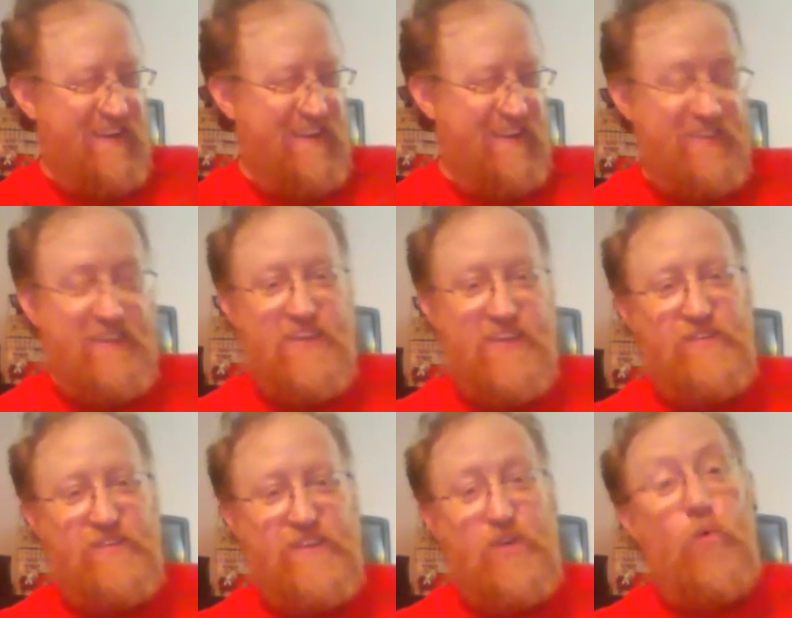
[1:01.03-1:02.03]
you
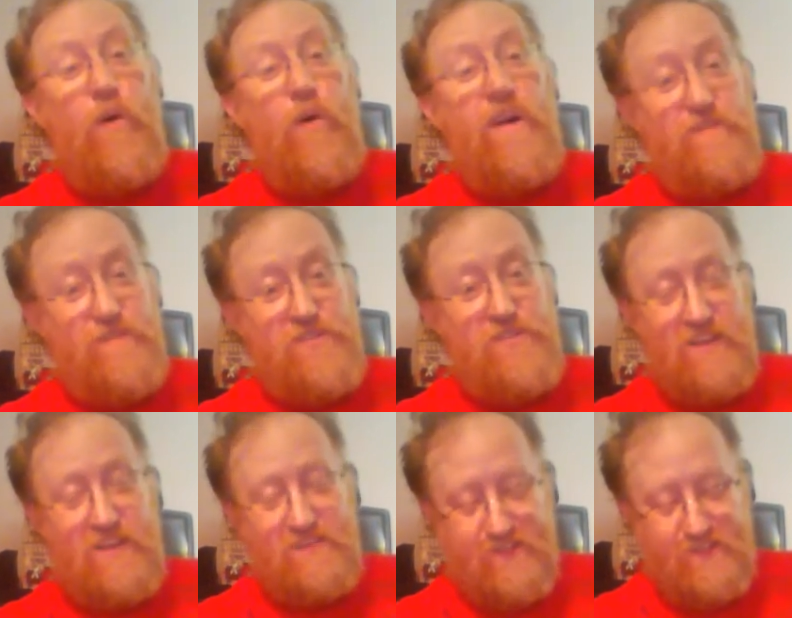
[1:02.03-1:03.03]
get quite a few
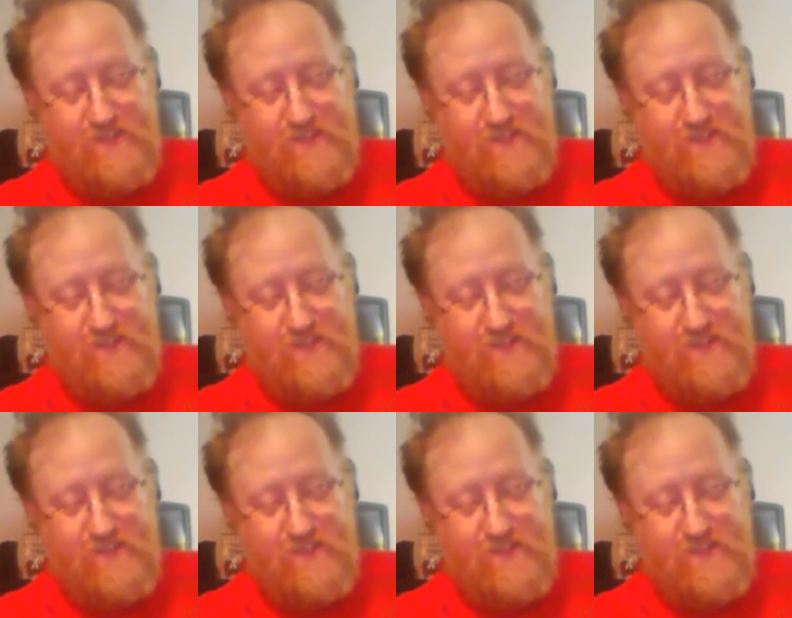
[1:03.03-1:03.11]
shots in you,